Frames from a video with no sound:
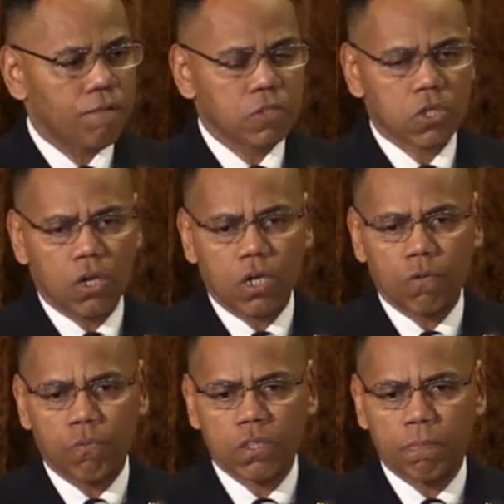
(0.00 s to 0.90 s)
office
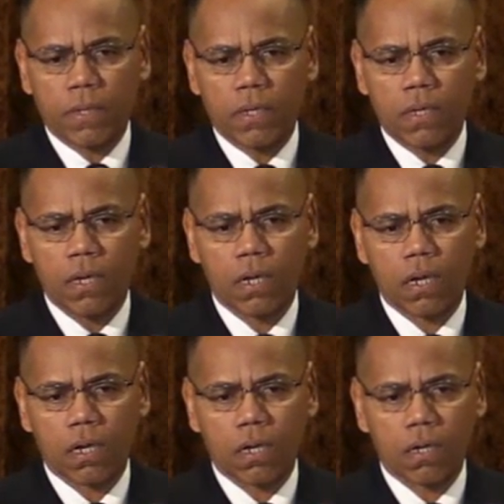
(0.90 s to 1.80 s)
call with me,
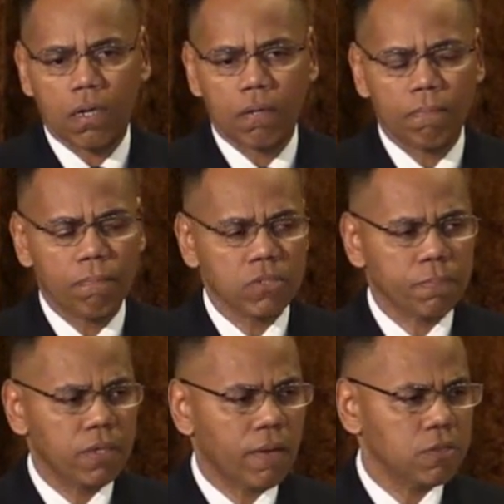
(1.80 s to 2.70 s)
must
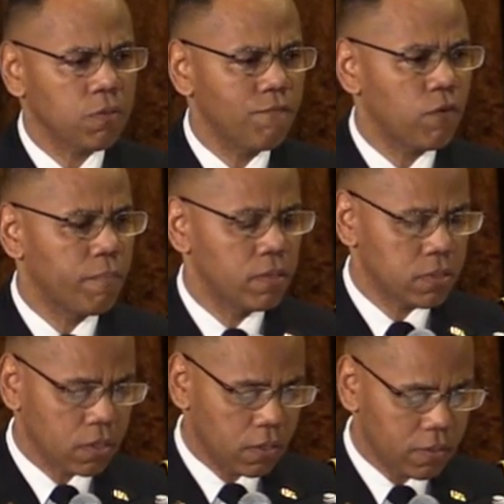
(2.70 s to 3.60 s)
have been about 3-4
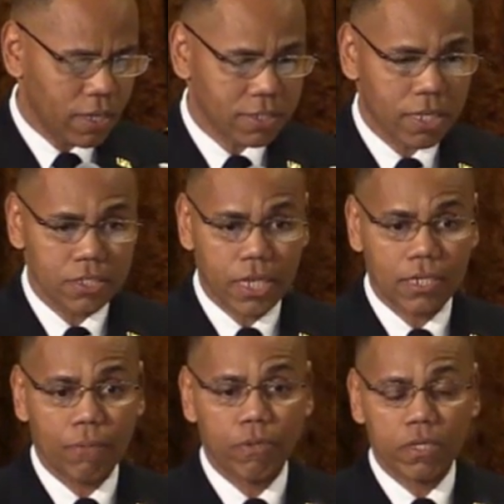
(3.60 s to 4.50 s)
months ago, and I said, hey,
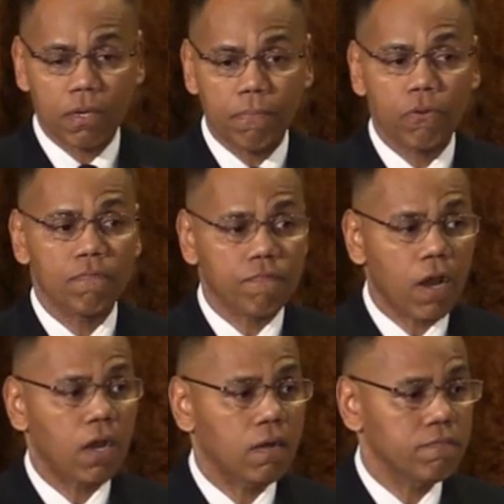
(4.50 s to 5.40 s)
John, I want to get more
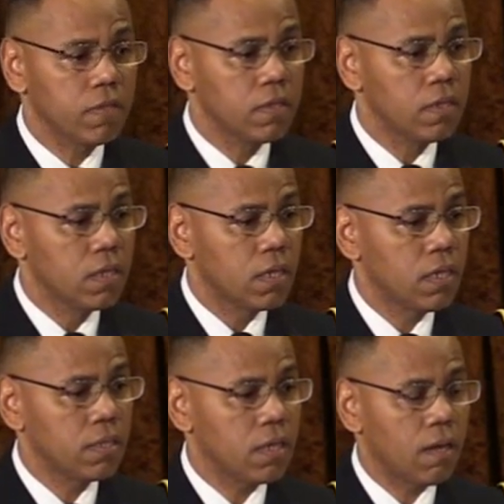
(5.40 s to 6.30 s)
involved
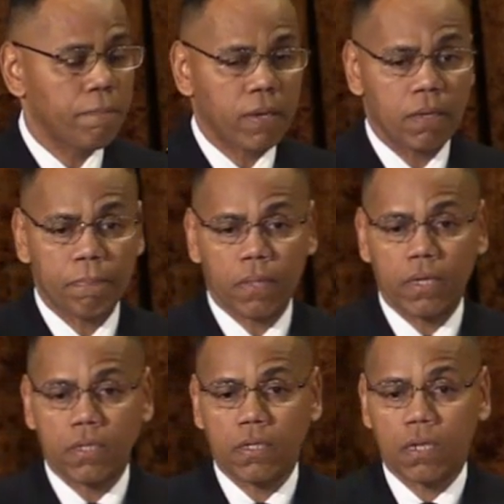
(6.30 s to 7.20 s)
in the Bay
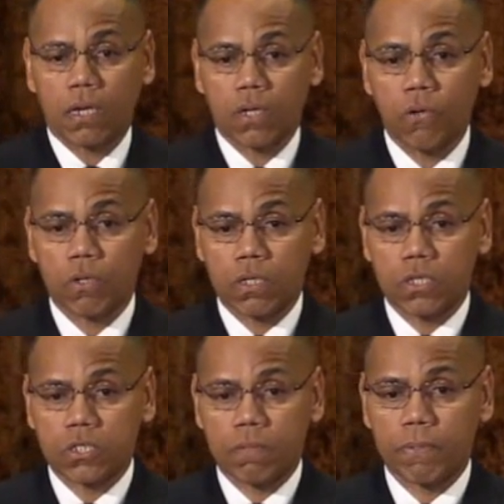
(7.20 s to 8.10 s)
Planning
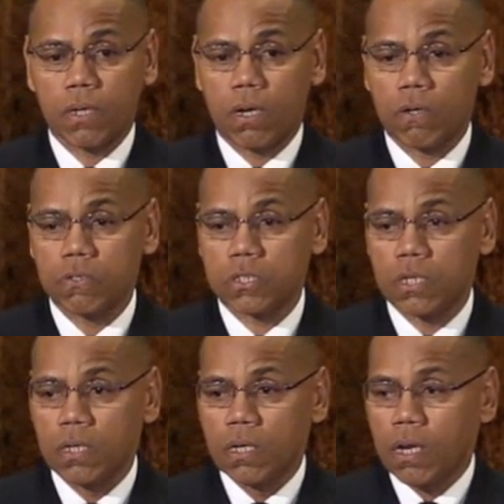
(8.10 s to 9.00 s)
Coalition because
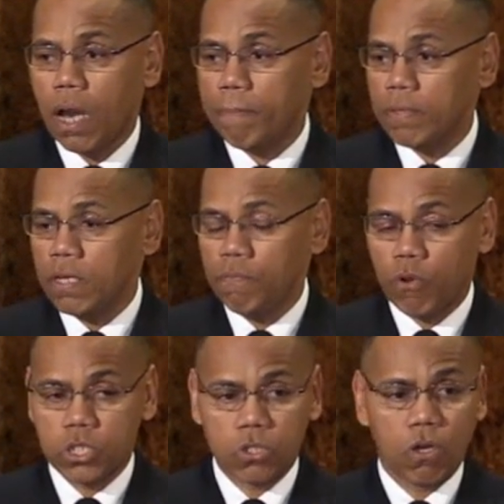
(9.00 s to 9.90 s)
I believe
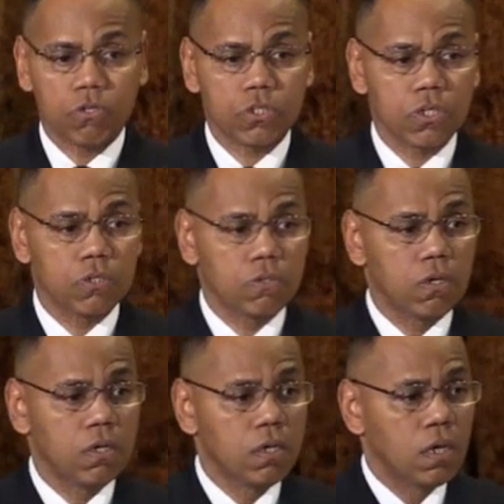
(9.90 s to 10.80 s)
what you all do